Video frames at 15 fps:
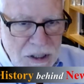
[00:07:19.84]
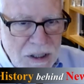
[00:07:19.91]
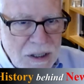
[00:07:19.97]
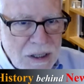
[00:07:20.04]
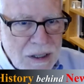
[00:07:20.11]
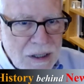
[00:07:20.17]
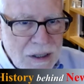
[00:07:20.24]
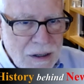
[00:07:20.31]
uh,
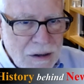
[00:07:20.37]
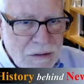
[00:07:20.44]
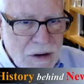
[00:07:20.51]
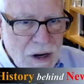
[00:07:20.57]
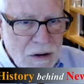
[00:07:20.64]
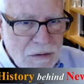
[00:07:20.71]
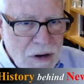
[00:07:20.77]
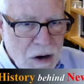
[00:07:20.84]
uh, uh,
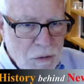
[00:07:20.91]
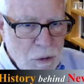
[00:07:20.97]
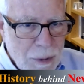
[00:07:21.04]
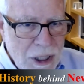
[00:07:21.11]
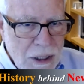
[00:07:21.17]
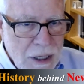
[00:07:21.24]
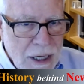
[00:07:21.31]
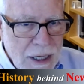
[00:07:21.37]
of
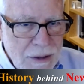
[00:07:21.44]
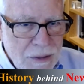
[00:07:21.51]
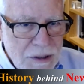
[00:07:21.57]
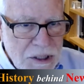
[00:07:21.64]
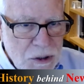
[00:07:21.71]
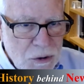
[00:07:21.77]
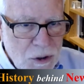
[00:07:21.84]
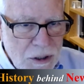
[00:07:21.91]
government, like the
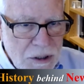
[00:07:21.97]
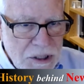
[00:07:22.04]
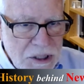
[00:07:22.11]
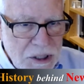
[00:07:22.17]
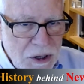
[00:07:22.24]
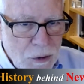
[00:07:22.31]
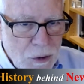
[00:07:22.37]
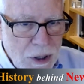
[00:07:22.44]
Social
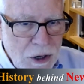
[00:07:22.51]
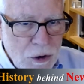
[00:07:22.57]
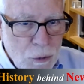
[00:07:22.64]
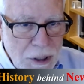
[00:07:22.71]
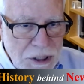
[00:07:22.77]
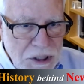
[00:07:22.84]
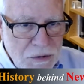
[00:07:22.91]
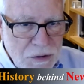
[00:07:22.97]
Security
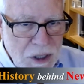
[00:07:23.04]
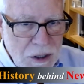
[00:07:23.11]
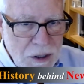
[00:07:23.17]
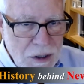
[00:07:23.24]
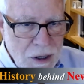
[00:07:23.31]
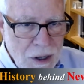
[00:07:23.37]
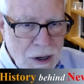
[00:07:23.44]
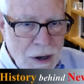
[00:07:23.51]
Trust
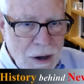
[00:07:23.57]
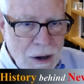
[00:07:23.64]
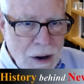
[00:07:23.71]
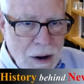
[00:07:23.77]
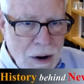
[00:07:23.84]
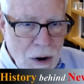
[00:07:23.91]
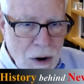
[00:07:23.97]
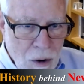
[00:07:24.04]
Fund,
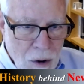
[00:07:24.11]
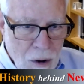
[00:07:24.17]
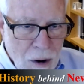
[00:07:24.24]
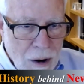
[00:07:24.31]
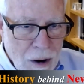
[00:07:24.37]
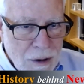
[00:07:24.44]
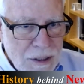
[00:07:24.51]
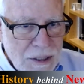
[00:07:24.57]

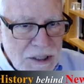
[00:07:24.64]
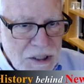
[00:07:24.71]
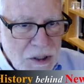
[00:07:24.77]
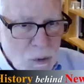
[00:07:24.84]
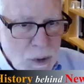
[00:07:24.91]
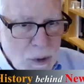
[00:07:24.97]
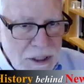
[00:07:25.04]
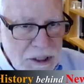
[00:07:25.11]
are.
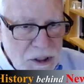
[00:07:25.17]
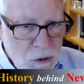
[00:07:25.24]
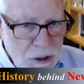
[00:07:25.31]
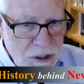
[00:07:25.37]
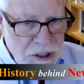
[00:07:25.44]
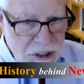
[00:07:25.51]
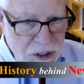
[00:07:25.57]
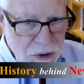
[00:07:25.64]
So when
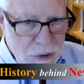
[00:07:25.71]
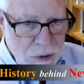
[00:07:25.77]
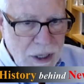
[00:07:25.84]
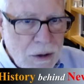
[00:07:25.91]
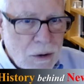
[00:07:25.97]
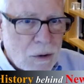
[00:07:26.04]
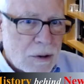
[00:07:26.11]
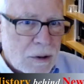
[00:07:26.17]
Social
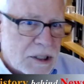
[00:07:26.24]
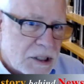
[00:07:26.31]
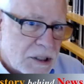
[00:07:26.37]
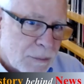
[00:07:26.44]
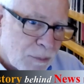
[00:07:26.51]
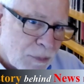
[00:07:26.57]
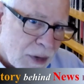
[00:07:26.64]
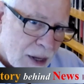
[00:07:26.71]
Security holds
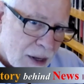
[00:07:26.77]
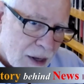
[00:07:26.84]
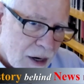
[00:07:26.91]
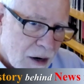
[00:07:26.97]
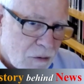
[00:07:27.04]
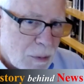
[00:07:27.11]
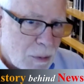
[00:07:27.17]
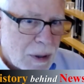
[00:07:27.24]

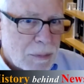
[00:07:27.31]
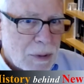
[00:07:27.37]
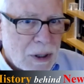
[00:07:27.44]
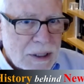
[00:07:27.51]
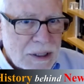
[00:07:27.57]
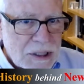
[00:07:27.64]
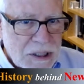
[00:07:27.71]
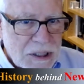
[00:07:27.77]
government
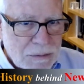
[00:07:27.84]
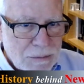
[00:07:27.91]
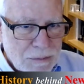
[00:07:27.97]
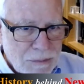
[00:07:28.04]
bonds,